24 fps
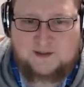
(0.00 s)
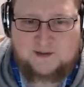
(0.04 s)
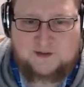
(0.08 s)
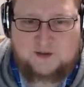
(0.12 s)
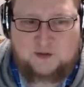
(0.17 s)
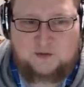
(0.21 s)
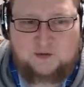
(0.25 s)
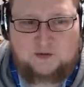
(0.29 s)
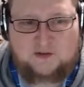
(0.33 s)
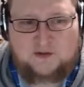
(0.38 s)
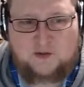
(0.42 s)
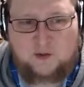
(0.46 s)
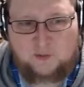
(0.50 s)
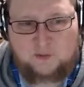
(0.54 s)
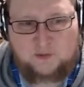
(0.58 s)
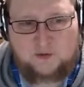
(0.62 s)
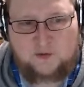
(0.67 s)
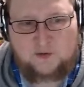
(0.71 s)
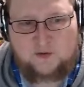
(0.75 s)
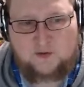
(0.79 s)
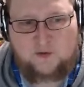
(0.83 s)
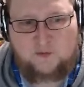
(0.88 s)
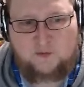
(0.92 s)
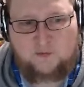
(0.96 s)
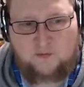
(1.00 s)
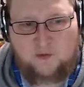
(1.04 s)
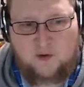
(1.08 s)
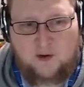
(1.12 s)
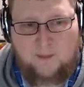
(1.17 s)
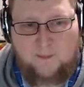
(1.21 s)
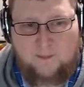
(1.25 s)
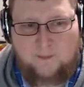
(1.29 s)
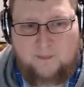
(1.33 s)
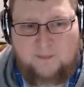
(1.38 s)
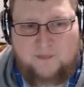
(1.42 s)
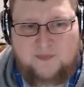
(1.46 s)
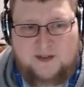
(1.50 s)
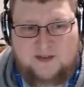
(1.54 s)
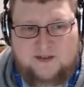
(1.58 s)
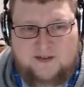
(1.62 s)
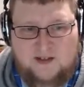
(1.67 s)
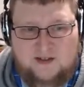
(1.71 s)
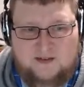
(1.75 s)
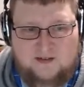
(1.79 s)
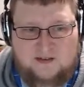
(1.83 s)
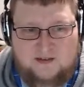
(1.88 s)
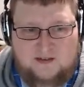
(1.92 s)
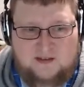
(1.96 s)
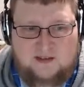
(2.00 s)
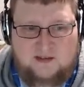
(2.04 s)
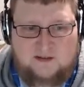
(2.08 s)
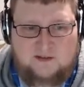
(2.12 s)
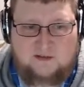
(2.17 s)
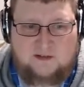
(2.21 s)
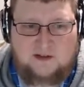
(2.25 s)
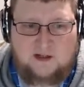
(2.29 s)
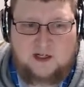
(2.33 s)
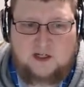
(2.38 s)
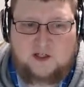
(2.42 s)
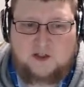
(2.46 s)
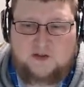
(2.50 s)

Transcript: to soldiers from necessities